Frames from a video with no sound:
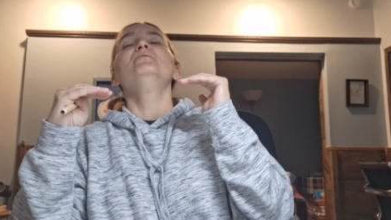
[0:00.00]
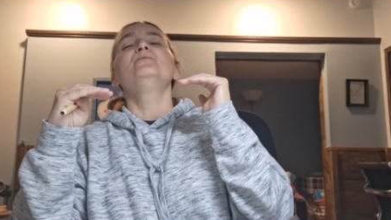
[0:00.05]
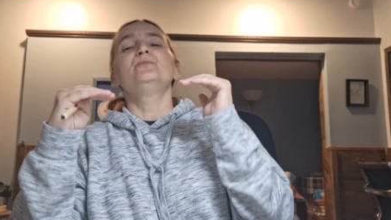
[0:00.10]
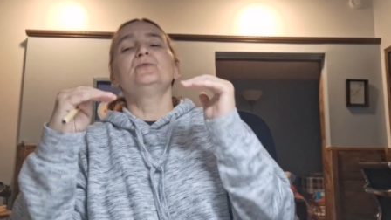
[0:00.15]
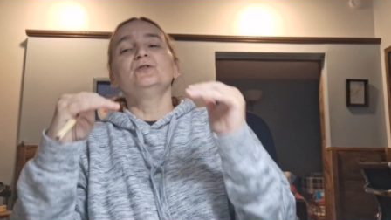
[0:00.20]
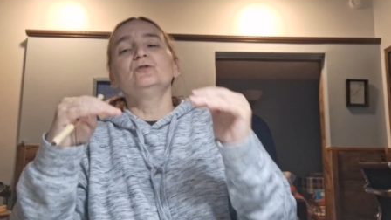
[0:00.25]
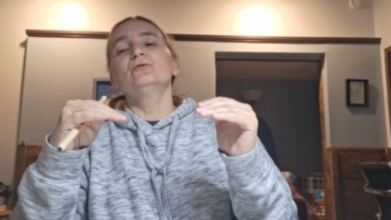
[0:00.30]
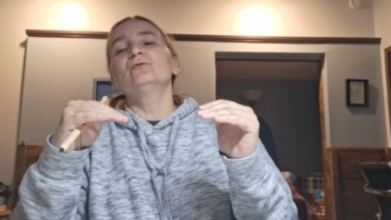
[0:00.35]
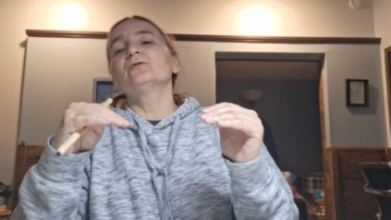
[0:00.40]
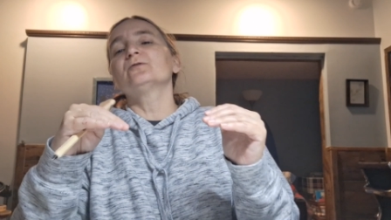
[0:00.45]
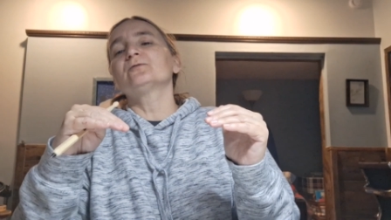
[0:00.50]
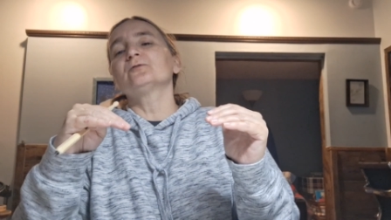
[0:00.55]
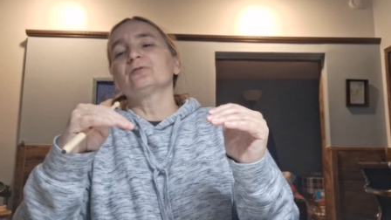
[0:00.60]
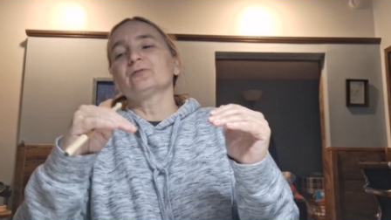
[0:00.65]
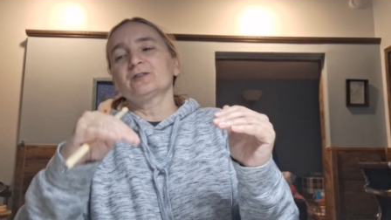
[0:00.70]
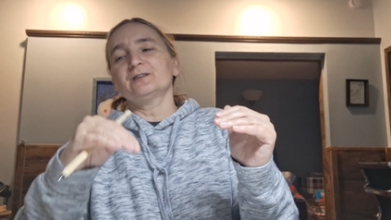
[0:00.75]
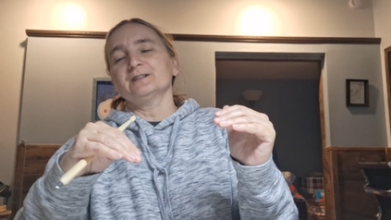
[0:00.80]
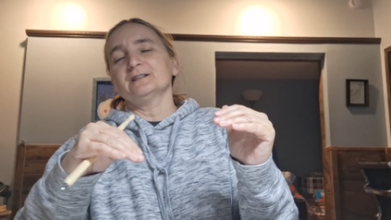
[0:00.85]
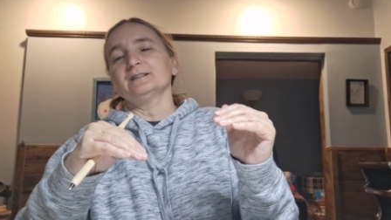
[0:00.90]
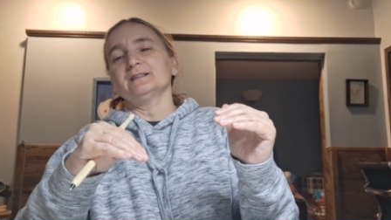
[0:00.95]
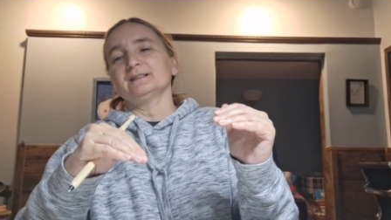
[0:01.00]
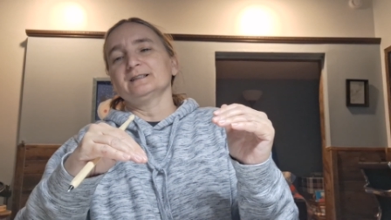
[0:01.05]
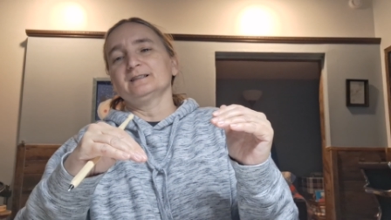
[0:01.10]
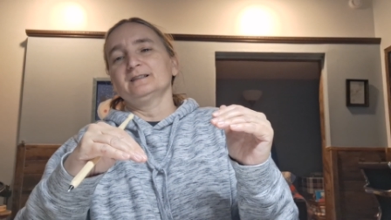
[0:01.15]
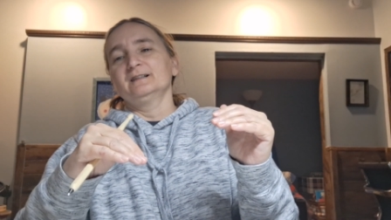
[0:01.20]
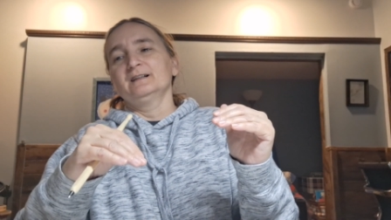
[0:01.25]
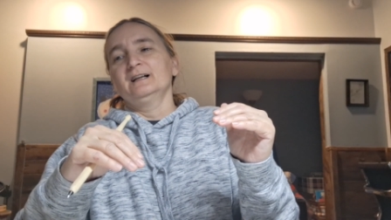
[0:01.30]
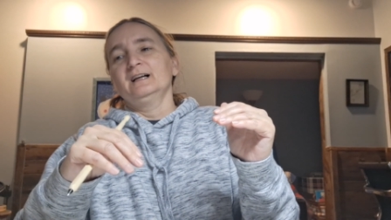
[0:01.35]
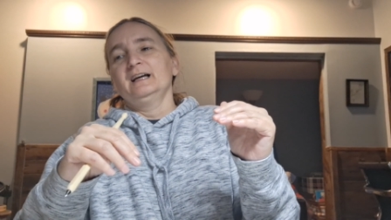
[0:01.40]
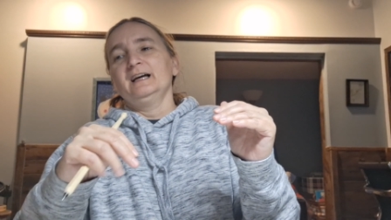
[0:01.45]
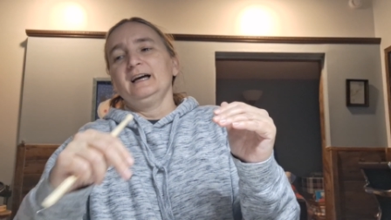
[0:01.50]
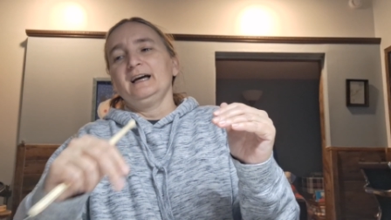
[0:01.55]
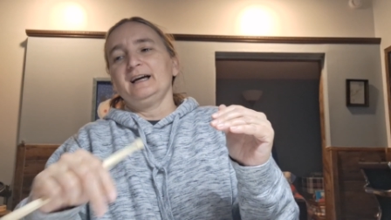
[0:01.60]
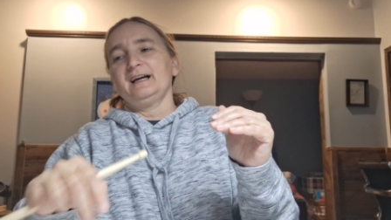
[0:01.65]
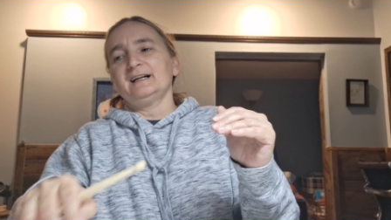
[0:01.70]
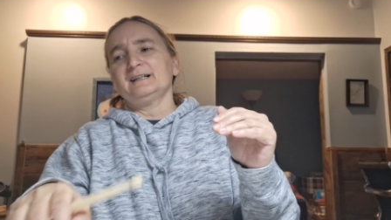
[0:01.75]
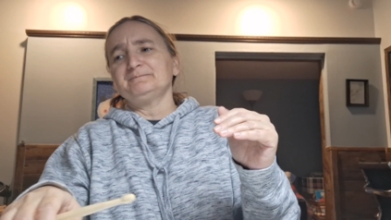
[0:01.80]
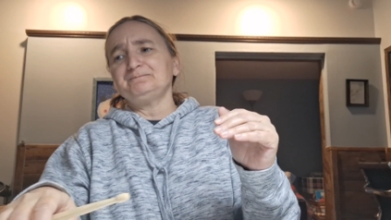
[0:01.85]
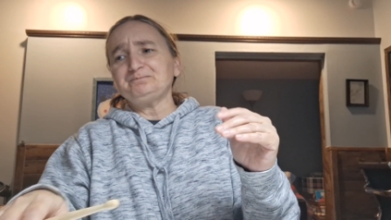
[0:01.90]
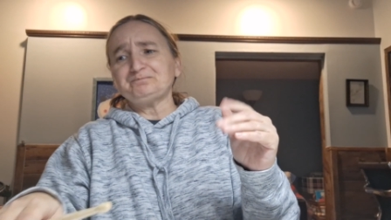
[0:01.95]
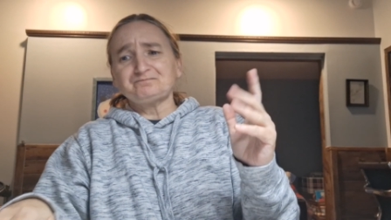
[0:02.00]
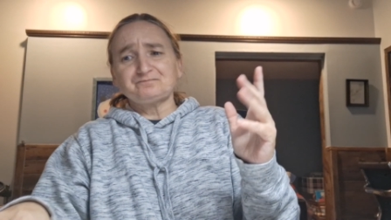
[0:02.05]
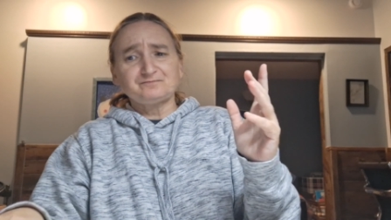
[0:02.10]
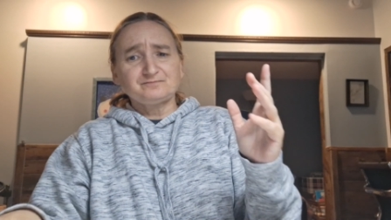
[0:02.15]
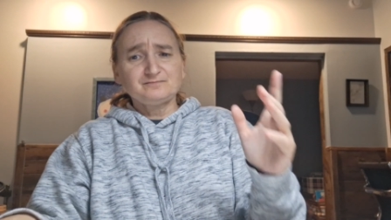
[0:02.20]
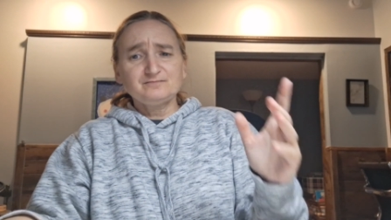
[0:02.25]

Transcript: beautiful thing and